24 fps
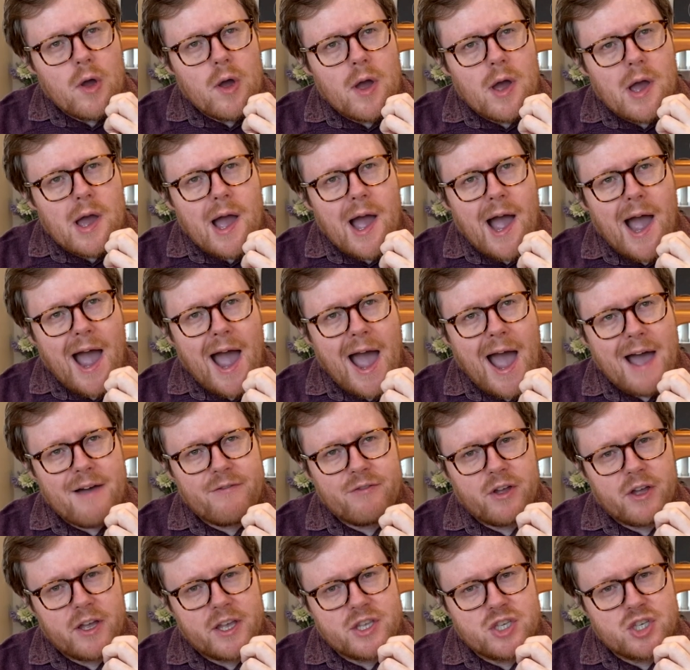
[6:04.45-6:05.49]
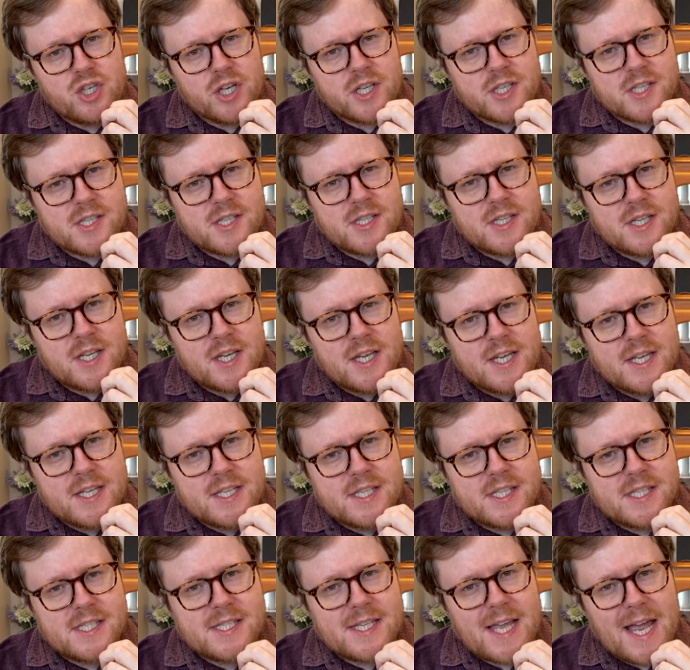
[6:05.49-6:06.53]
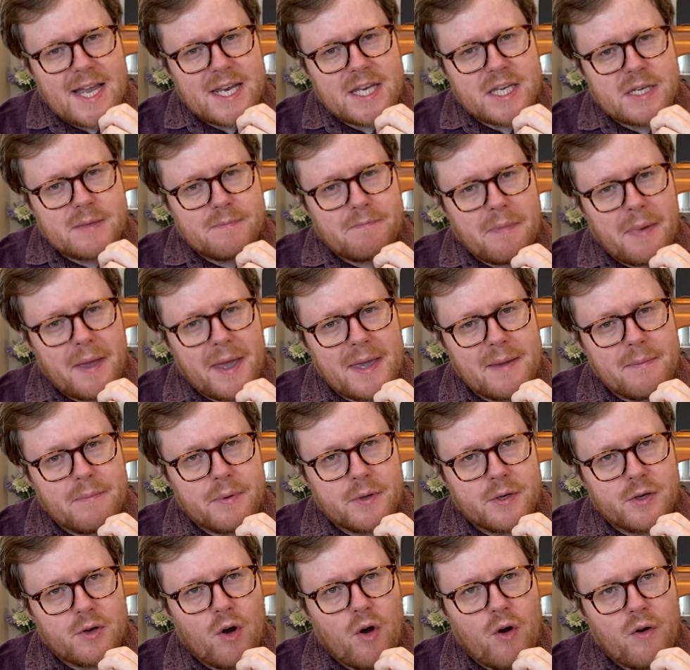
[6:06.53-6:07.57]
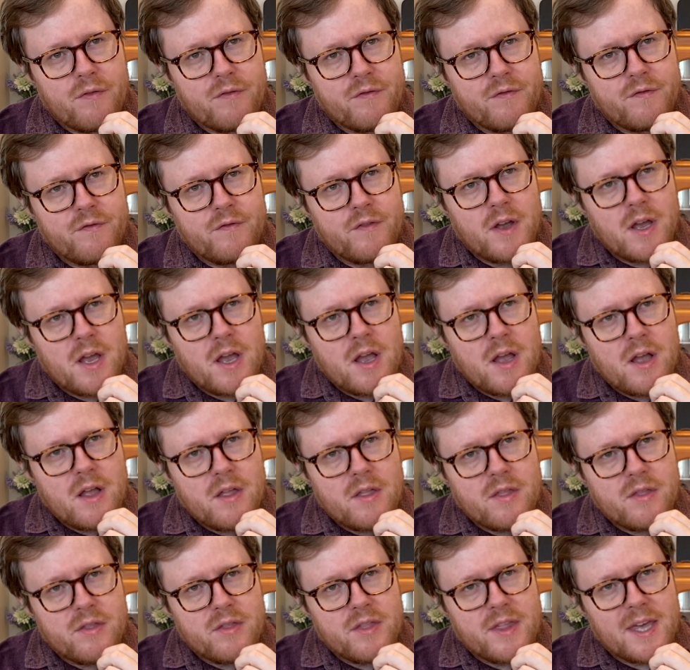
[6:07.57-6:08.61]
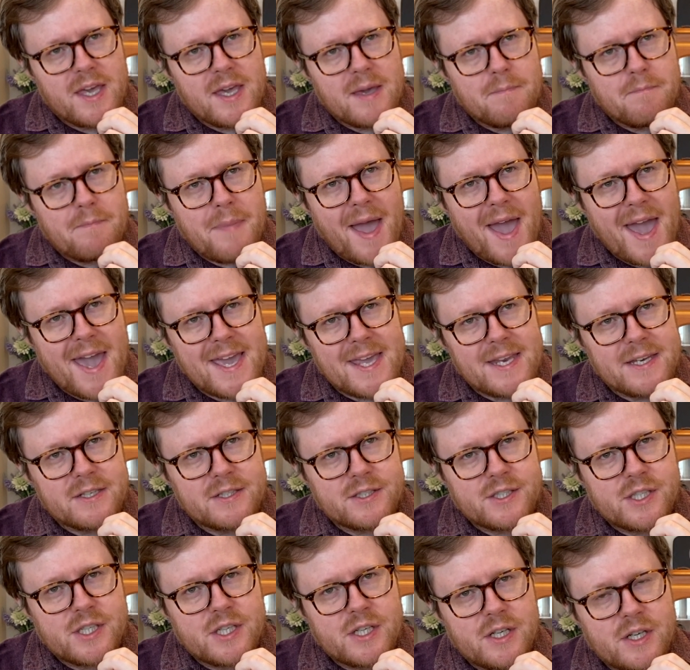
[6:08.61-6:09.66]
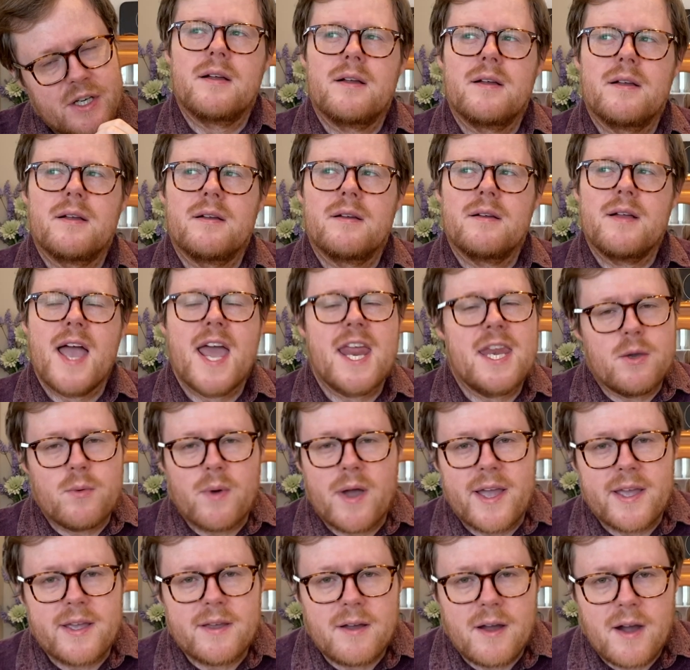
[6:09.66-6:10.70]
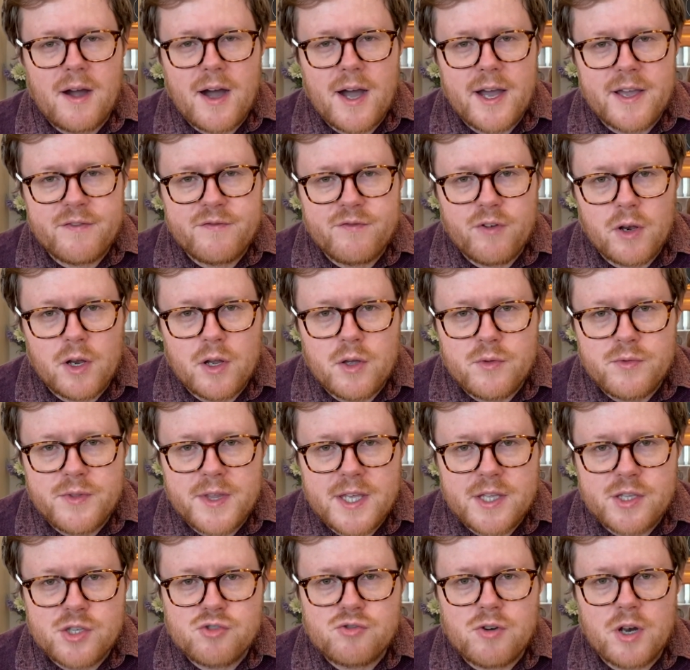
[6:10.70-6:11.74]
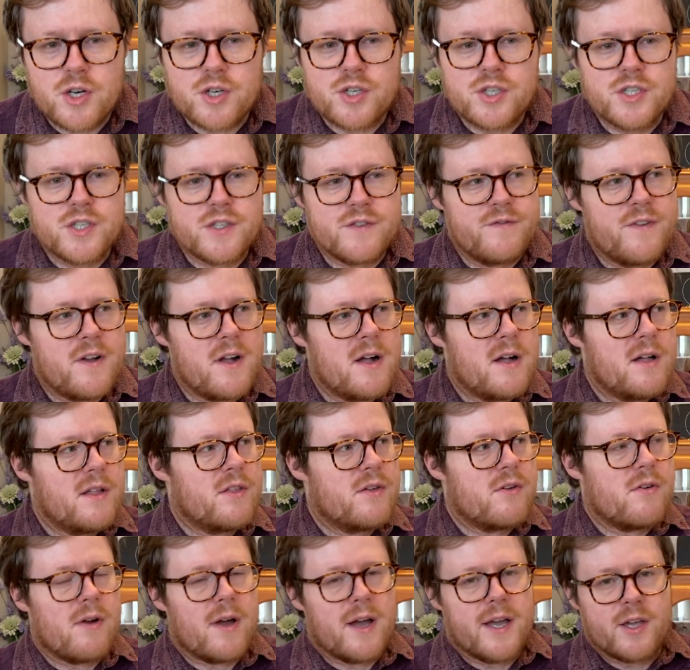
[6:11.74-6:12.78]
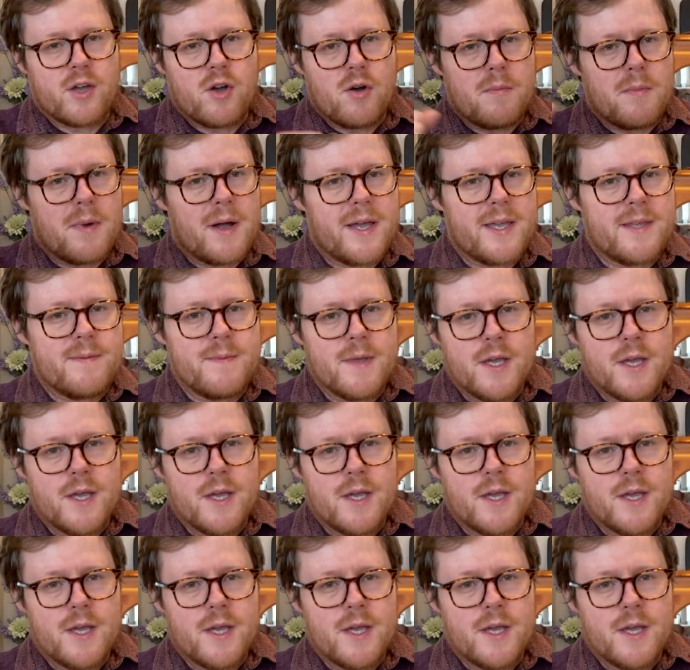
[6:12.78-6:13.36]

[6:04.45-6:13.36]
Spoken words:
have I just sandpapered off the paint? Anyway, I followed the instructions further. I got my